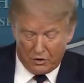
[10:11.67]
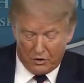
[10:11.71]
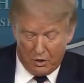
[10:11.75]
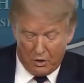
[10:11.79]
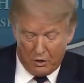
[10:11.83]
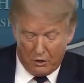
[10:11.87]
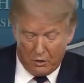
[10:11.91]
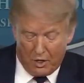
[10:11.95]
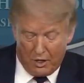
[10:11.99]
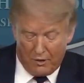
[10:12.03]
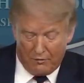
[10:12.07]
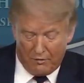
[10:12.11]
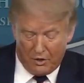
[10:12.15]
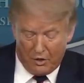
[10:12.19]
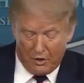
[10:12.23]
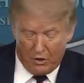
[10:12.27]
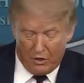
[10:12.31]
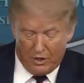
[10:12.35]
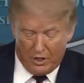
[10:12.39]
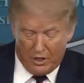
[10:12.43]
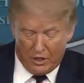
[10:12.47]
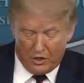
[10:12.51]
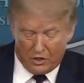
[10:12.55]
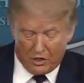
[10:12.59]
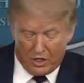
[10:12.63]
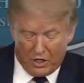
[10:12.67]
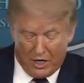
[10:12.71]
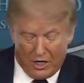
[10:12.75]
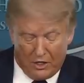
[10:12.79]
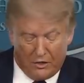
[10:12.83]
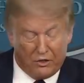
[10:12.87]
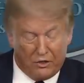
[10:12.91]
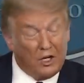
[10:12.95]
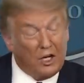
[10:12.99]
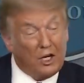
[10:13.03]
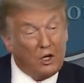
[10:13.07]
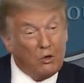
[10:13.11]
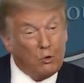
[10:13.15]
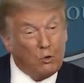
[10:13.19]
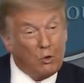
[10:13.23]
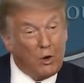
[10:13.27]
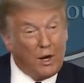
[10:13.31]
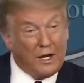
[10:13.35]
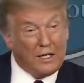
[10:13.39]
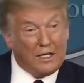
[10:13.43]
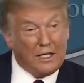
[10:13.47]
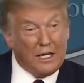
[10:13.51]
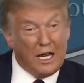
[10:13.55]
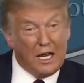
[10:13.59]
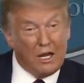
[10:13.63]
No governor needs anything
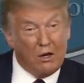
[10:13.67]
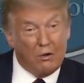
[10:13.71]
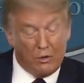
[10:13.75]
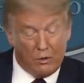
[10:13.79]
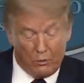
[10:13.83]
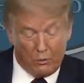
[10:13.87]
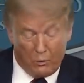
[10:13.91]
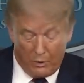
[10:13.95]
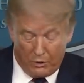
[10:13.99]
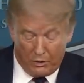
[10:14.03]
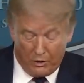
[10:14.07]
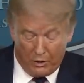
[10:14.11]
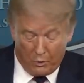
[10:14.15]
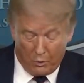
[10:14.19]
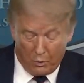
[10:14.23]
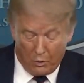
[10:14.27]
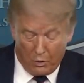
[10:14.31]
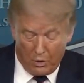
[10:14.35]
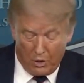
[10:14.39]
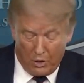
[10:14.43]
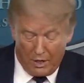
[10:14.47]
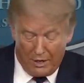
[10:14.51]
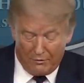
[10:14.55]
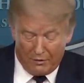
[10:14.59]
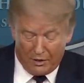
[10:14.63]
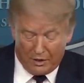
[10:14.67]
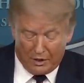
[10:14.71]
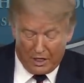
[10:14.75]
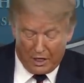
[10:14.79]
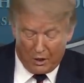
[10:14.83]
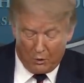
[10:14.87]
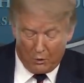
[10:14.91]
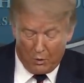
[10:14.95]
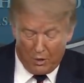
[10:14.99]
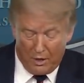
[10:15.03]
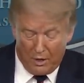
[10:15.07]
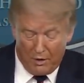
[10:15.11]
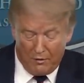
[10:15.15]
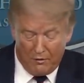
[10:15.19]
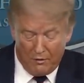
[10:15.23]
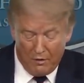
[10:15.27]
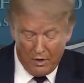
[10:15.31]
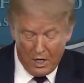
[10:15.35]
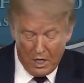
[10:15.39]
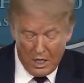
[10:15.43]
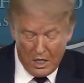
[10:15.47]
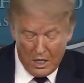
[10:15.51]
right now, and we think we'll have it that way